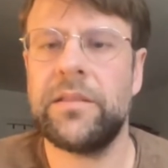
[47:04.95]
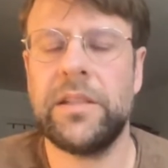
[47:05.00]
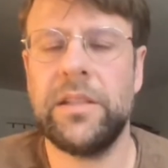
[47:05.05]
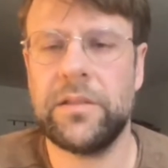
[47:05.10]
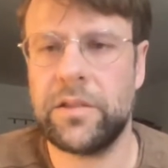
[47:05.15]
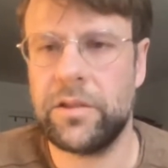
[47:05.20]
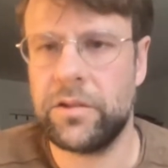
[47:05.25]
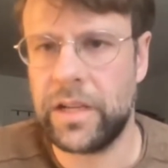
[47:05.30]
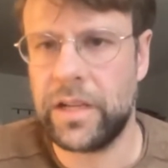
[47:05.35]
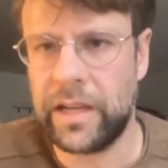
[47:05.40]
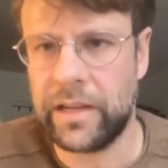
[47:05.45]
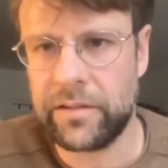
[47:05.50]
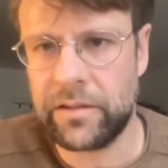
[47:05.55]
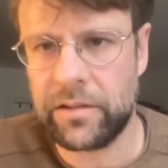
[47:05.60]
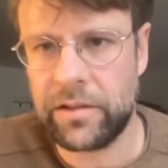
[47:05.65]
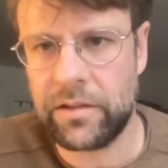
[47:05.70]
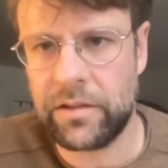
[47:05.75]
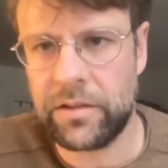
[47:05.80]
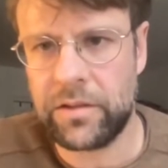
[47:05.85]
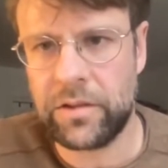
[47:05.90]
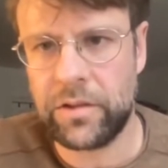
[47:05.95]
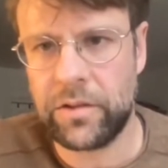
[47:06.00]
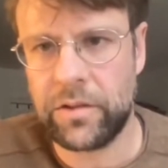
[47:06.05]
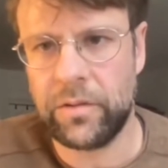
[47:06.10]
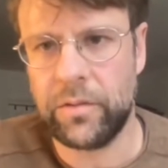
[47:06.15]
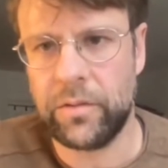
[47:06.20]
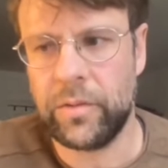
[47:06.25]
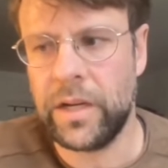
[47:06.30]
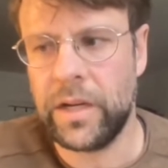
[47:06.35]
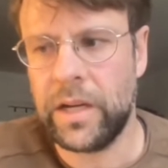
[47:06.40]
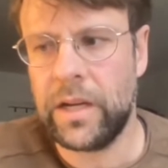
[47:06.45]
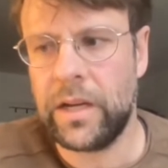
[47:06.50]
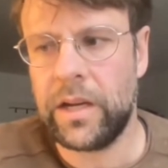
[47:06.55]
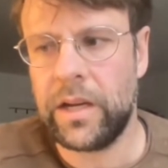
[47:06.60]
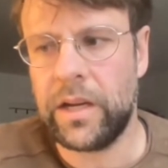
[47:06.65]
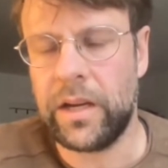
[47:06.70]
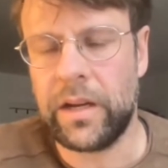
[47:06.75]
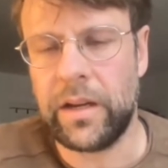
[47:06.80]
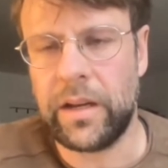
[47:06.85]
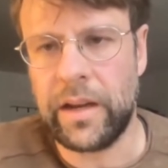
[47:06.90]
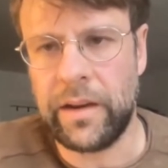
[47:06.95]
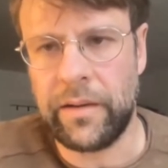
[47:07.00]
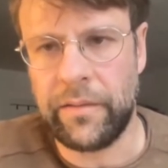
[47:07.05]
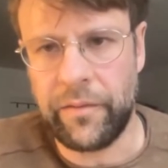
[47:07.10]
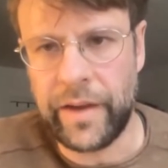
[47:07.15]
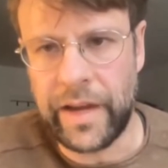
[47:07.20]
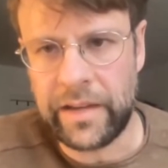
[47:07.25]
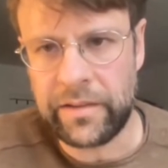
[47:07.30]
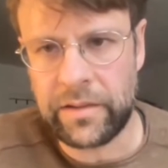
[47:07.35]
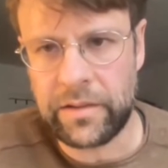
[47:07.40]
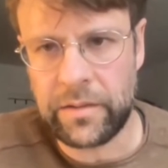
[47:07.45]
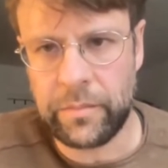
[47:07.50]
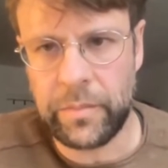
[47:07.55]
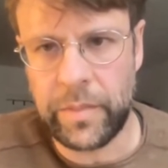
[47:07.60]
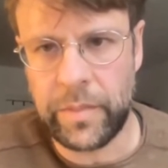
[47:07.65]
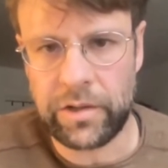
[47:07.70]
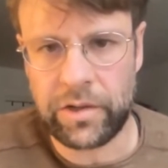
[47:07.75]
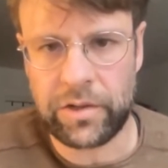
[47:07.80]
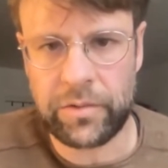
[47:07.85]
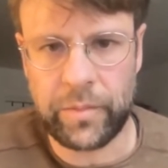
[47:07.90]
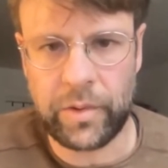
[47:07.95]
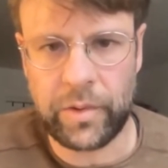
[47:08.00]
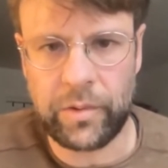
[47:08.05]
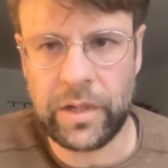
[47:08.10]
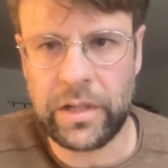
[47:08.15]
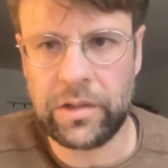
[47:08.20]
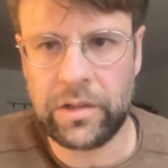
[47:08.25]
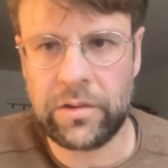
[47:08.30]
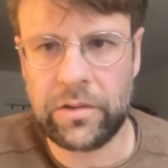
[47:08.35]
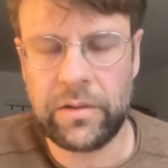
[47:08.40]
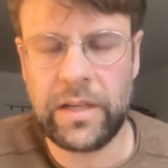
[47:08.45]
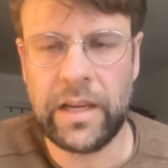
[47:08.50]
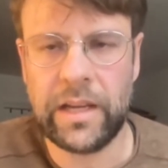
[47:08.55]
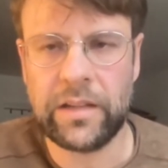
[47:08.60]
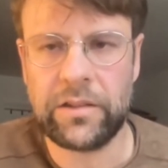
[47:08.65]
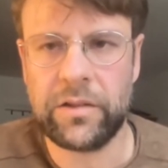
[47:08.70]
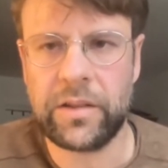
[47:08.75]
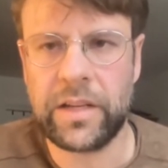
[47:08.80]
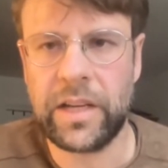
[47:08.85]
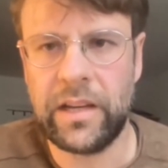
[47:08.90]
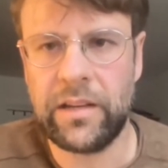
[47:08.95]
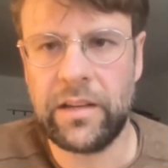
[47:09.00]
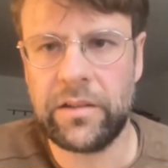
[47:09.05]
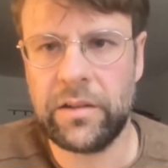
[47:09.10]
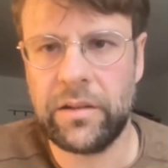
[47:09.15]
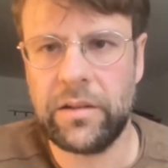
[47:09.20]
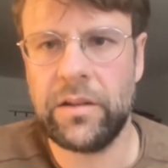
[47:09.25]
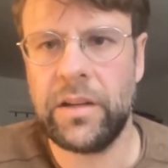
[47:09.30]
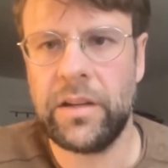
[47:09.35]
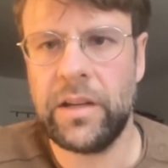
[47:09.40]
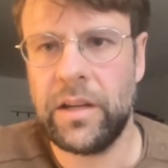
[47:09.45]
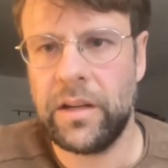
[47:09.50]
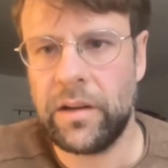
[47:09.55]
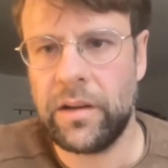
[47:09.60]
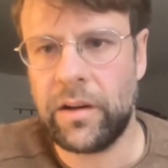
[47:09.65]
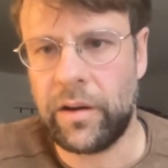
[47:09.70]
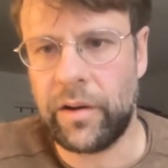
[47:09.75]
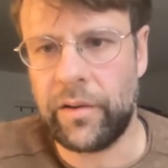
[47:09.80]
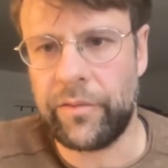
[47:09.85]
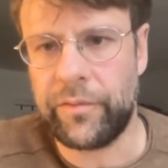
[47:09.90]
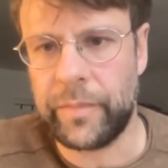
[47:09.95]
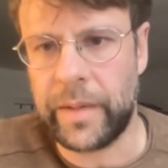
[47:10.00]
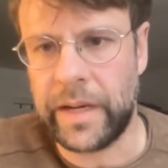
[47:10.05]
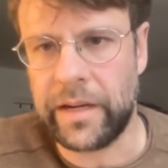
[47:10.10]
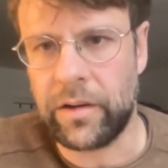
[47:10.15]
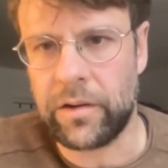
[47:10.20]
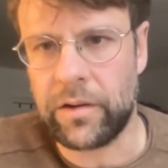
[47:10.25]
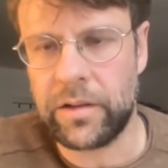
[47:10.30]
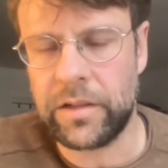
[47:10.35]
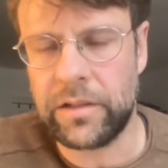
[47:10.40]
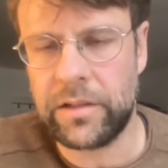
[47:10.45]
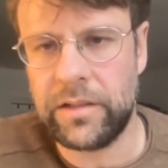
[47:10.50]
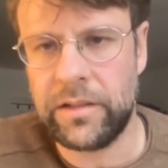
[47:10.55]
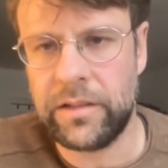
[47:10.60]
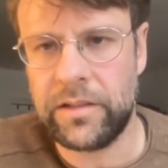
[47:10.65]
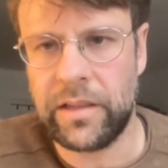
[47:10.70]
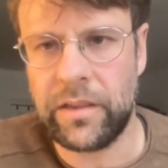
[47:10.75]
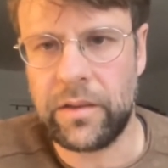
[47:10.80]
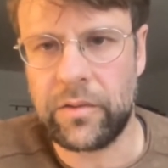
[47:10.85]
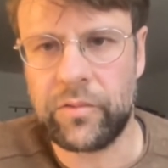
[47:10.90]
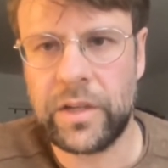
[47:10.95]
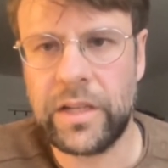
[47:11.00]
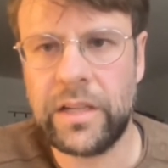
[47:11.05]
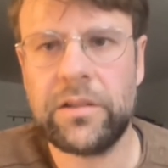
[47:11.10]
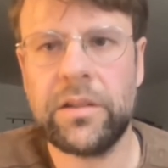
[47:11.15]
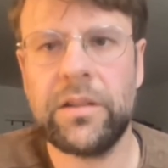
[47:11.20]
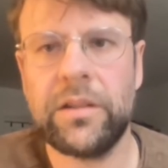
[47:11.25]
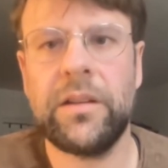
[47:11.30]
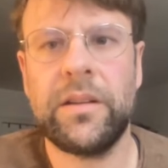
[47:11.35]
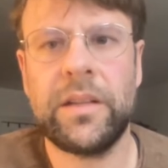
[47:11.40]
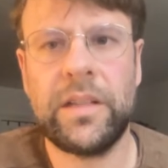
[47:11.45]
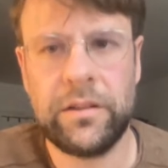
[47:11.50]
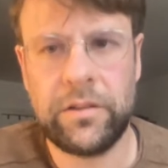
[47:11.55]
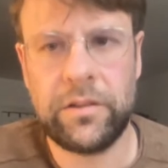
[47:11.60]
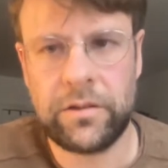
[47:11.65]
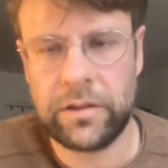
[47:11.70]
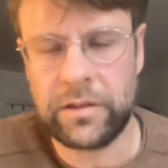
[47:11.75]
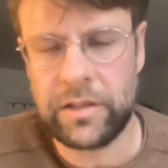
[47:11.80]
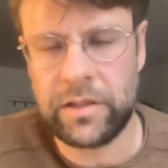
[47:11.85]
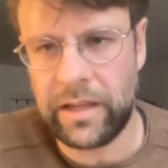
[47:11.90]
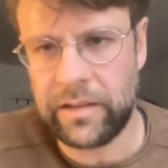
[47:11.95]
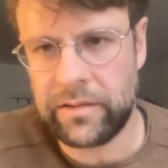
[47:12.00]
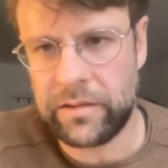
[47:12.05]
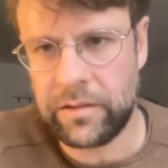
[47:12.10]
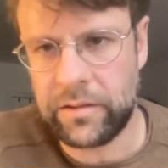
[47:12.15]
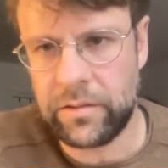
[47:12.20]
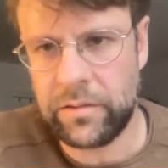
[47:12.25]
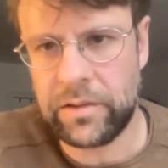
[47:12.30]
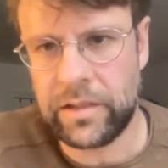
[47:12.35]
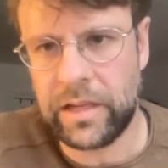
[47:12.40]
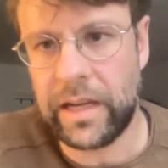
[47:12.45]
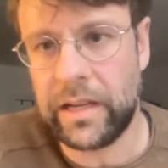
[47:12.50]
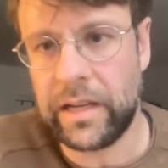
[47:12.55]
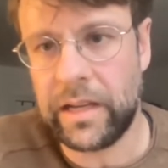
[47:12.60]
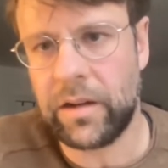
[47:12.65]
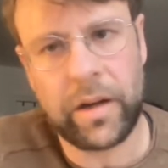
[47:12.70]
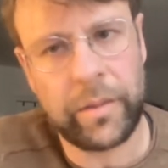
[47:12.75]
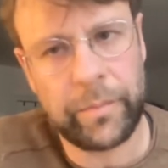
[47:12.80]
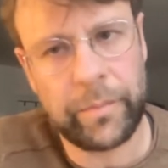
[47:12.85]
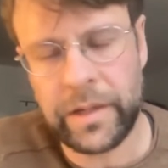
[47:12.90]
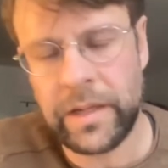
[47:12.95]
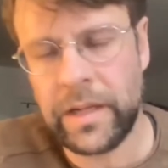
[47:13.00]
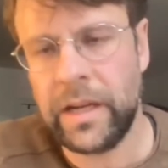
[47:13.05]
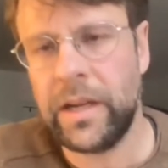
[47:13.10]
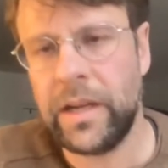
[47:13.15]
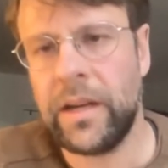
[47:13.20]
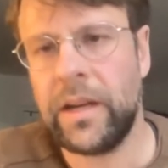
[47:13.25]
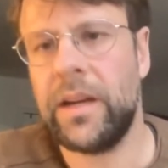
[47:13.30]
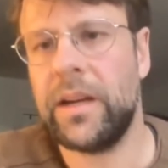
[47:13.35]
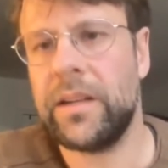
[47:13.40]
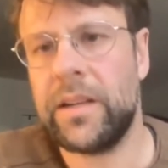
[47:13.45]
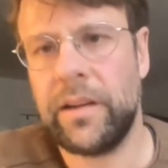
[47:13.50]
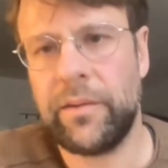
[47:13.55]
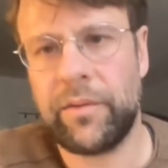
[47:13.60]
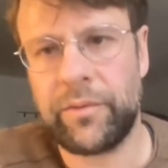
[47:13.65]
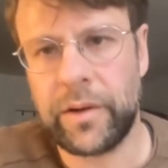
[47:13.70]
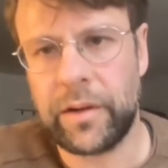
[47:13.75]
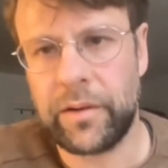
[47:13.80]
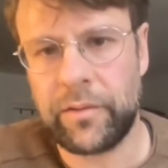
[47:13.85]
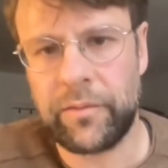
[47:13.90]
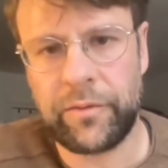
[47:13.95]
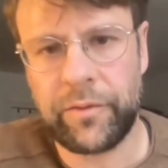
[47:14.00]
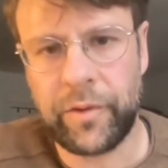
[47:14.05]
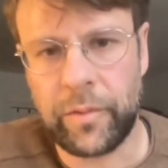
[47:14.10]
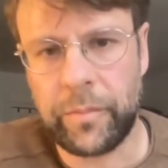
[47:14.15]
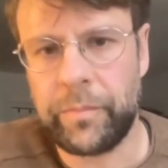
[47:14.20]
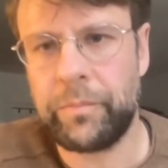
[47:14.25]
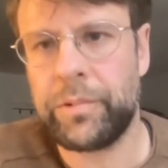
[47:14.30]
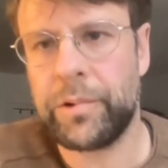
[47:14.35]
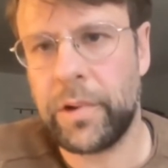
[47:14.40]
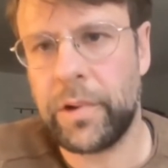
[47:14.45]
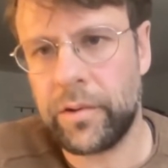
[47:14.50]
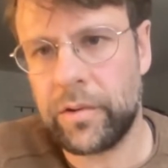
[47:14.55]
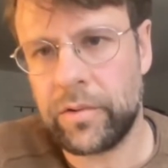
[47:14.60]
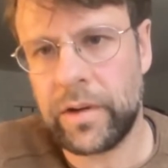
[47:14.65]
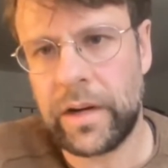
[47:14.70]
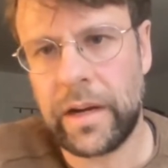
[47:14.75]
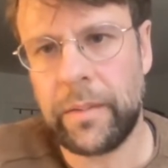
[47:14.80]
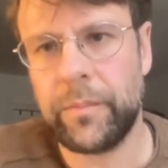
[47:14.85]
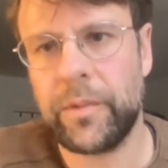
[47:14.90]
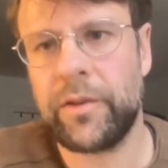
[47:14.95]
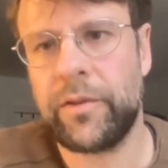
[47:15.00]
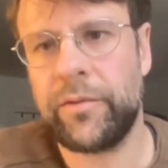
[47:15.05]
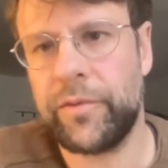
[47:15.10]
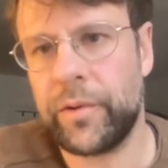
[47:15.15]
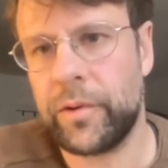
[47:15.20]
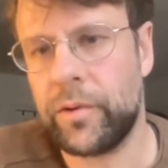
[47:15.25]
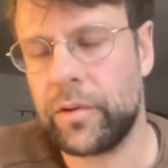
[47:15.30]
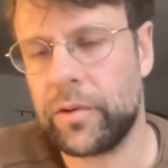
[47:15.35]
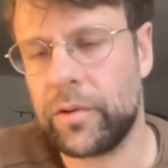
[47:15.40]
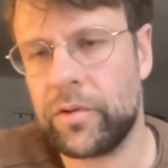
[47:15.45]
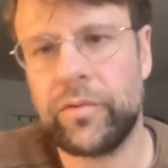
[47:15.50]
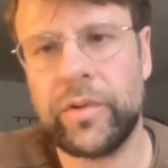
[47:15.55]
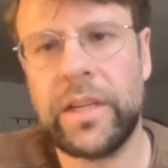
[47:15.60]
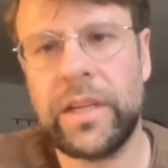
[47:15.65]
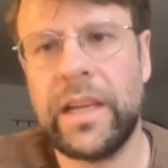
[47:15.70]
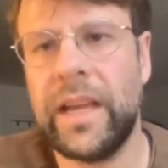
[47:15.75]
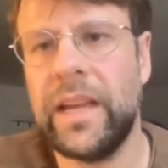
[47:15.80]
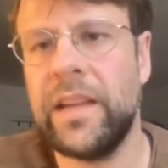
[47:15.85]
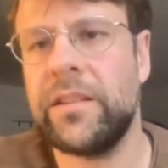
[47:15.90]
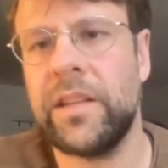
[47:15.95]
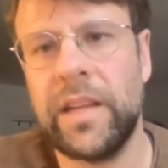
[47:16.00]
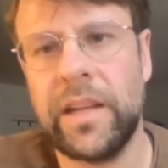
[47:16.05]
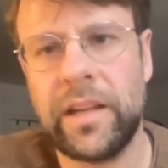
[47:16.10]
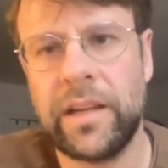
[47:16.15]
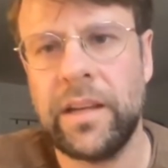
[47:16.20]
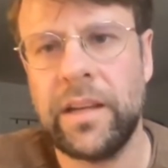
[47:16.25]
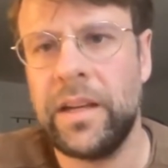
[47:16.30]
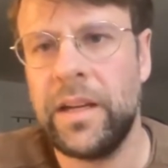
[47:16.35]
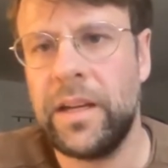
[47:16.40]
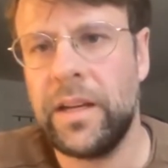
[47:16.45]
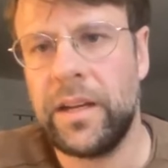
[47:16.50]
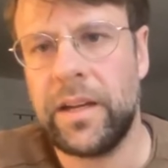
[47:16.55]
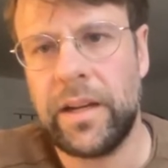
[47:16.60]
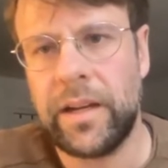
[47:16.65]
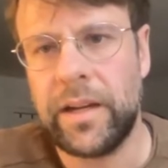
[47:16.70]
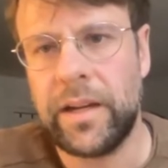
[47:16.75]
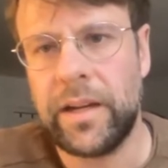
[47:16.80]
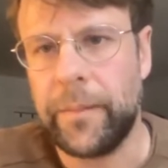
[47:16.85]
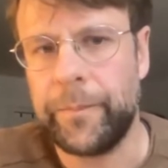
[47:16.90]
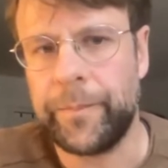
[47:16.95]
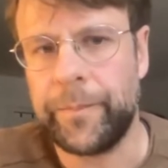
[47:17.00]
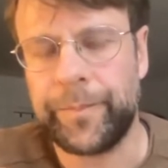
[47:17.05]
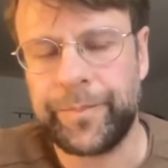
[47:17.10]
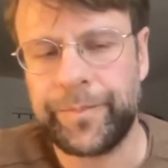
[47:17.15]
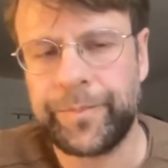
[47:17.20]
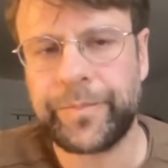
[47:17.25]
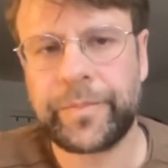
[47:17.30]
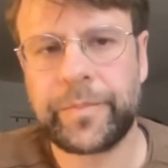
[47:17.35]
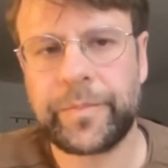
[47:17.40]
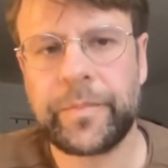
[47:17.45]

He suggests to uh, invest much more into the education of minorities in the region. He suggests to set up uh, different for programs for creating um,